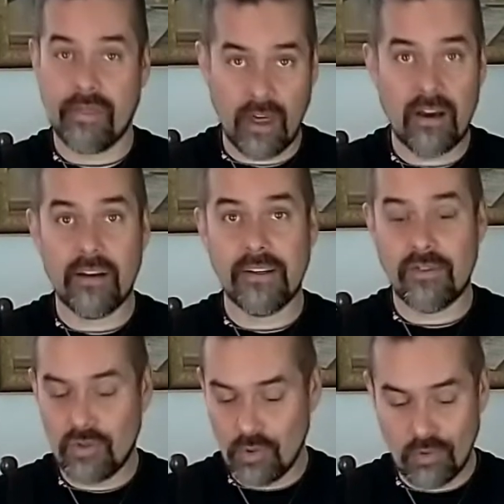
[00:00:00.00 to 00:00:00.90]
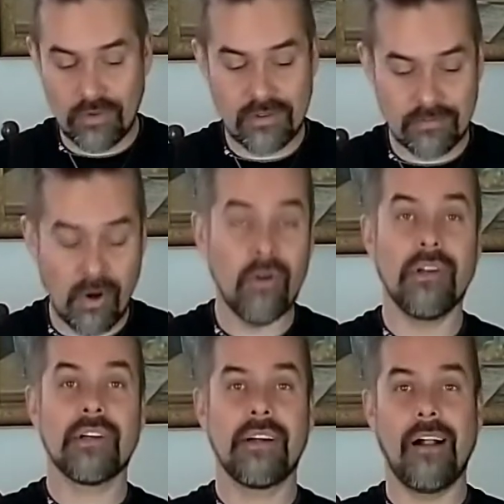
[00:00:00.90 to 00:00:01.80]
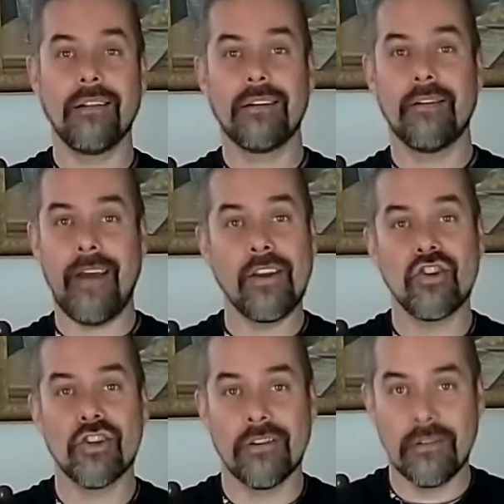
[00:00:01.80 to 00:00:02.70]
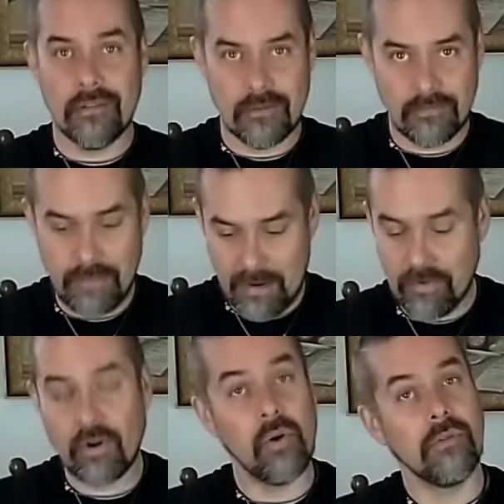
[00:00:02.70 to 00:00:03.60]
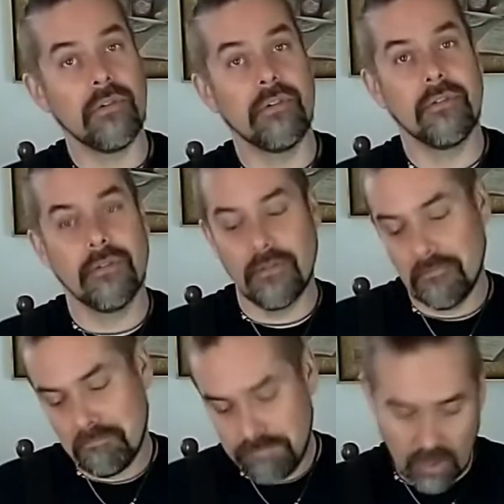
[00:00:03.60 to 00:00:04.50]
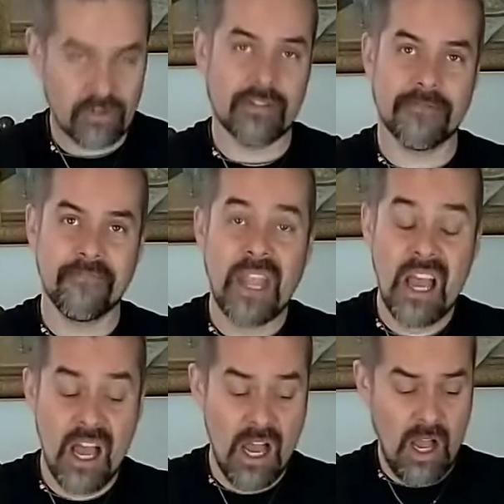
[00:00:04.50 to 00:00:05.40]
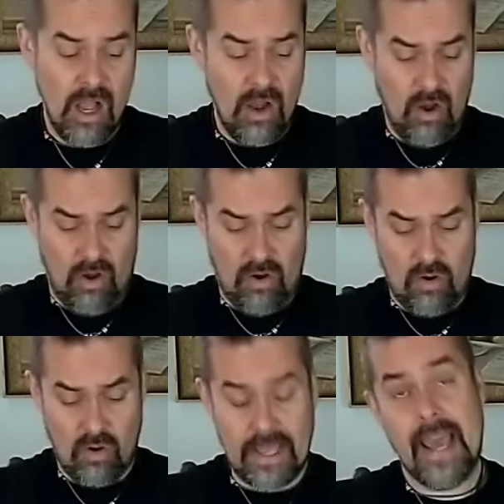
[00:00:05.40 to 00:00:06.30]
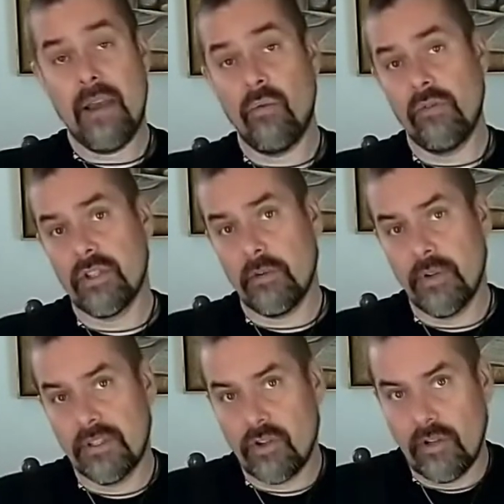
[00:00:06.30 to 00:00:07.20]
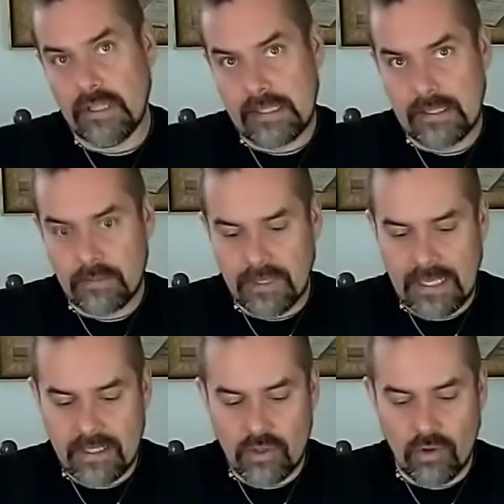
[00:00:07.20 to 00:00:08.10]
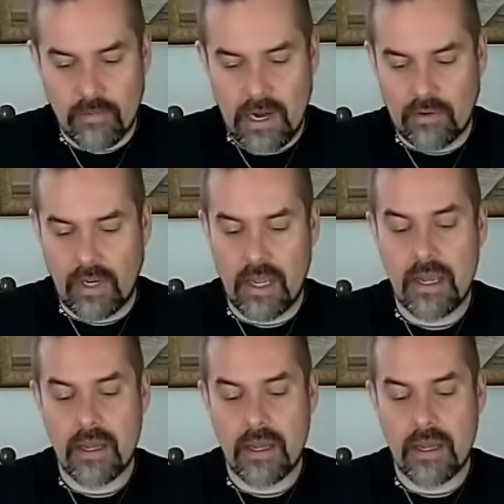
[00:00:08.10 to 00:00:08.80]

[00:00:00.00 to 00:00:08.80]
32 small cultivation paper roll pots. Okay, we will start putting soil in this, but let's talk about